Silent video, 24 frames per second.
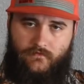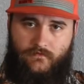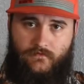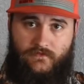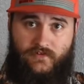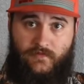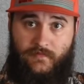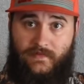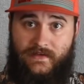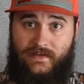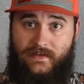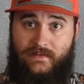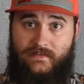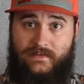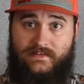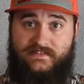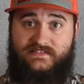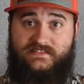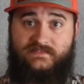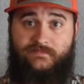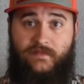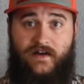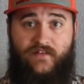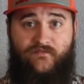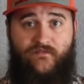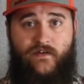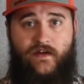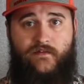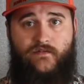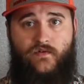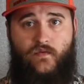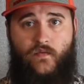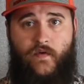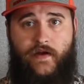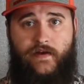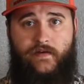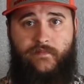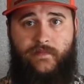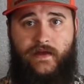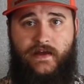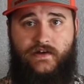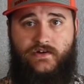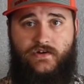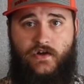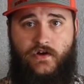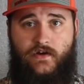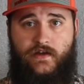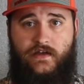To me, this is my favorite way to
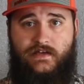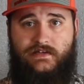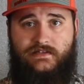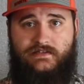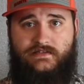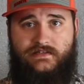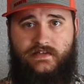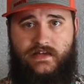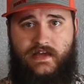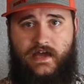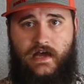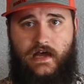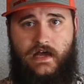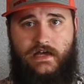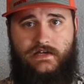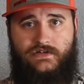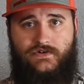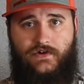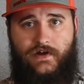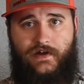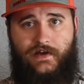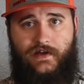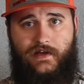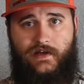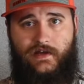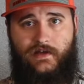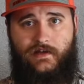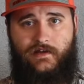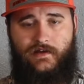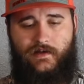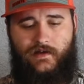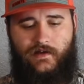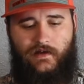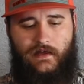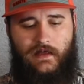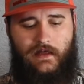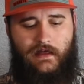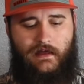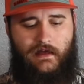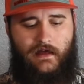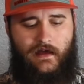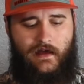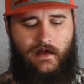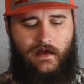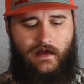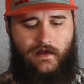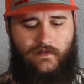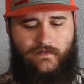make jerky, is dehydrating it.
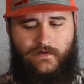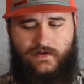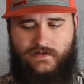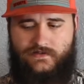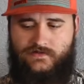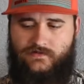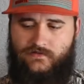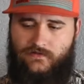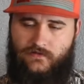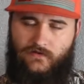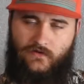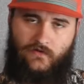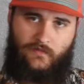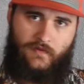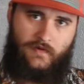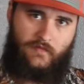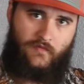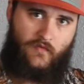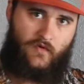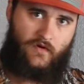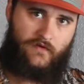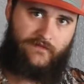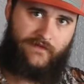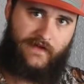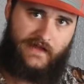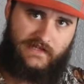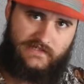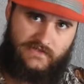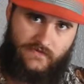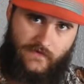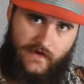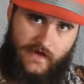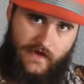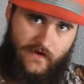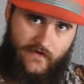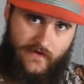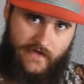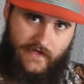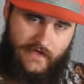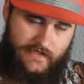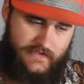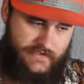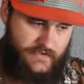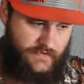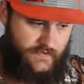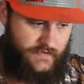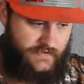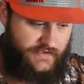There's a little bit more advanced way I'll get
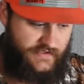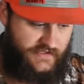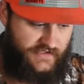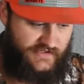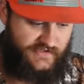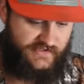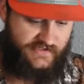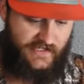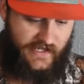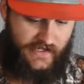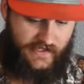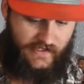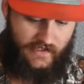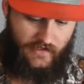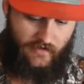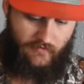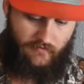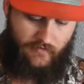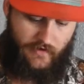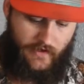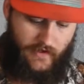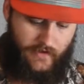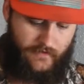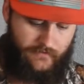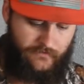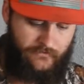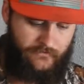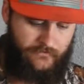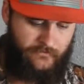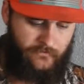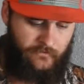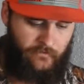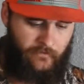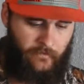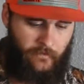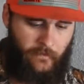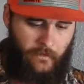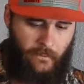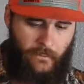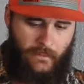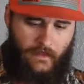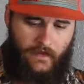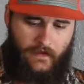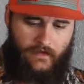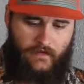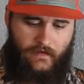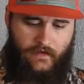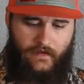into in just a second, but
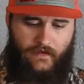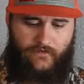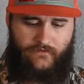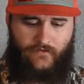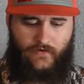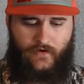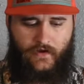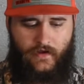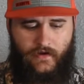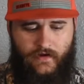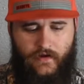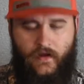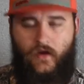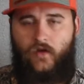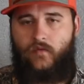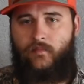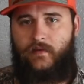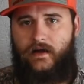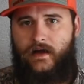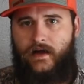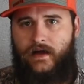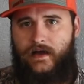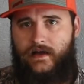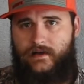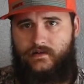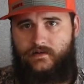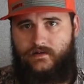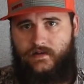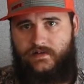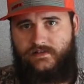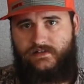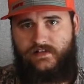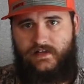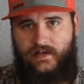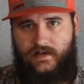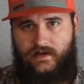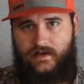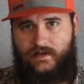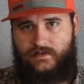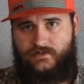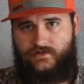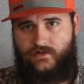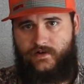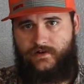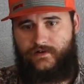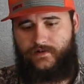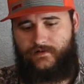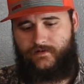if you're gonna go buy a
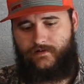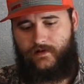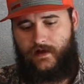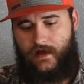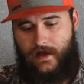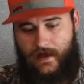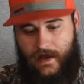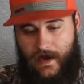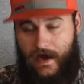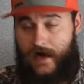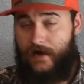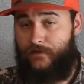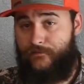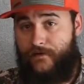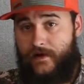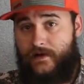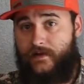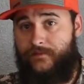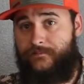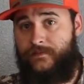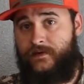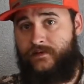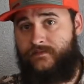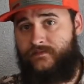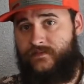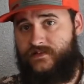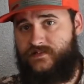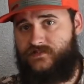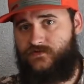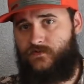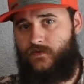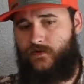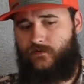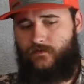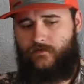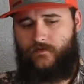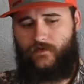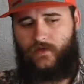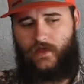dehydrator, I recommend this one.